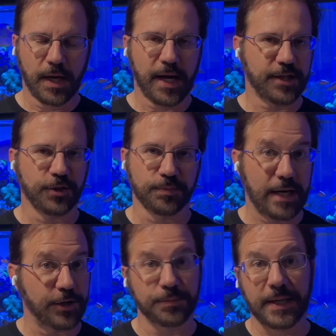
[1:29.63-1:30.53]
I killed my
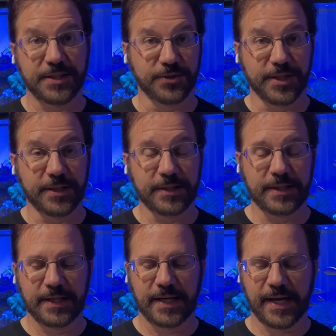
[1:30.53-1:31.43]
good bacteria,
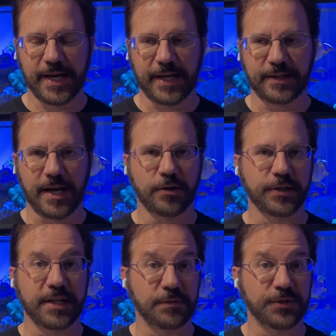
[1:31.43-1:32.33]
and the
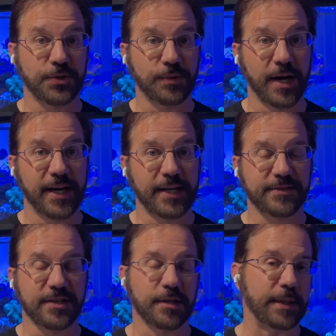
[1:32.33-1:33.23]
alkalinity was too high
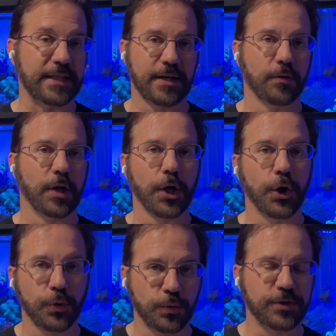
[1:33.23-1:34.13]
instead of being down
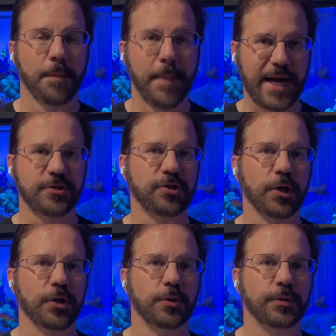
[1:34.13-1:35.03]
low to match the
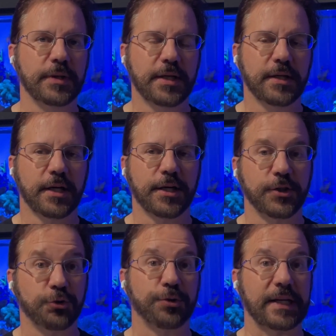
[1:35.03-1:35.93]
low
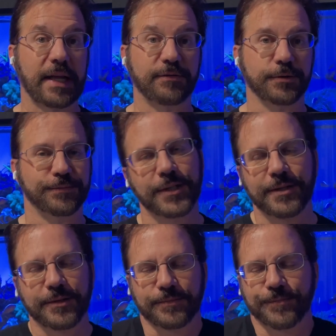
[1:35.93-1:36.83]
nutrient level. Yeah,
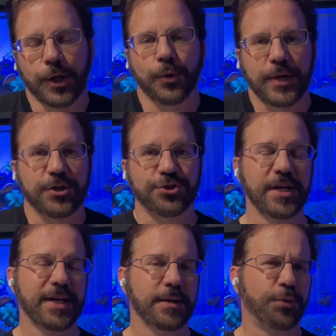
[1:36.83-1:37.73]
low-ish.
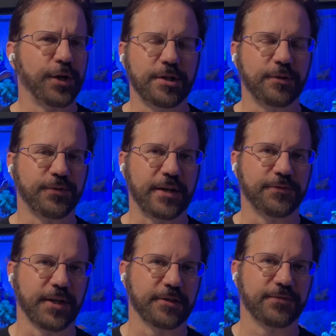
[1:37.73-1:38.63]
0.25
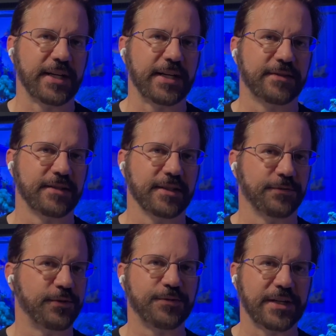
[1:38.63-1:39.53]
phosphates and
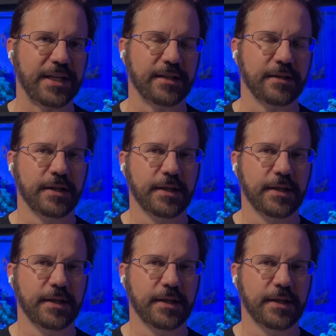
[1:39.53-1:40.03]
15